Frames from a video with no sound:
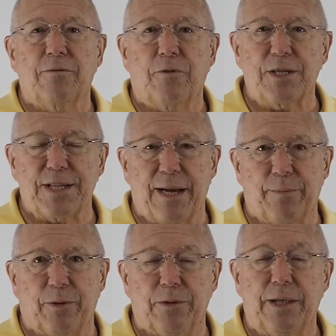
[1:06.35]
For
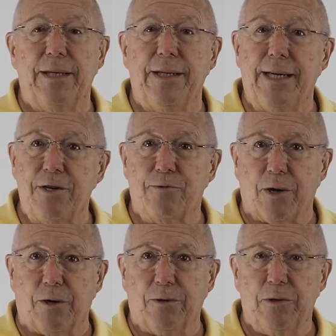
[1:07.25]
example, in the
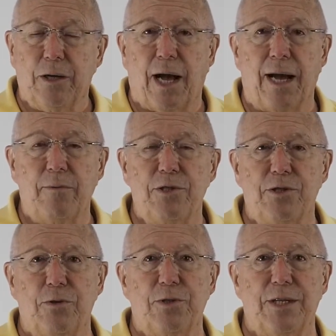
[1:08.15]
intro, I was
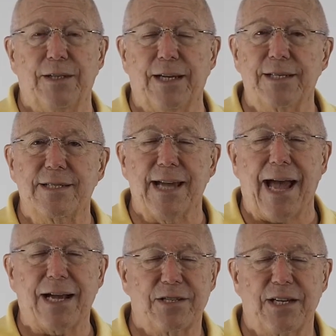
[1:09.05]
using the
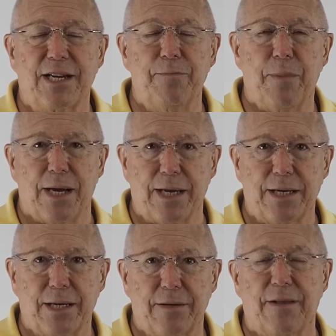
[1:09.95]
exact same
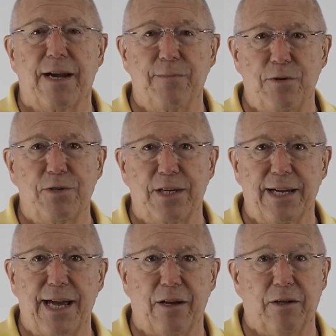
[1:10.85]
mic that I'm using
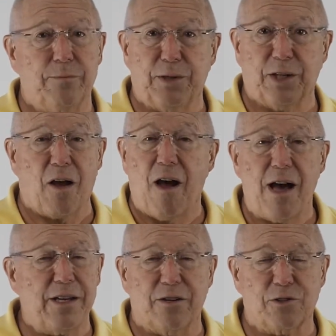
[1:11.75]
now, but the
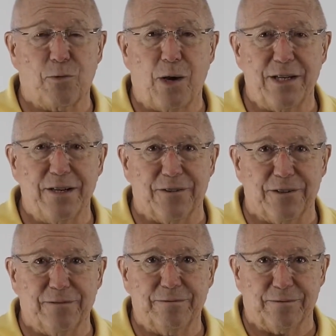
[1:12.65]
audio is quite
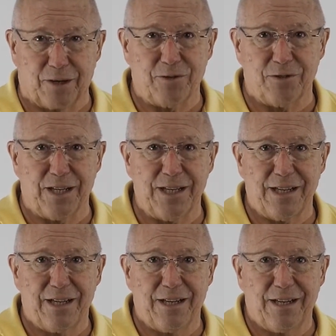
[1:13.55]
different, don't you think?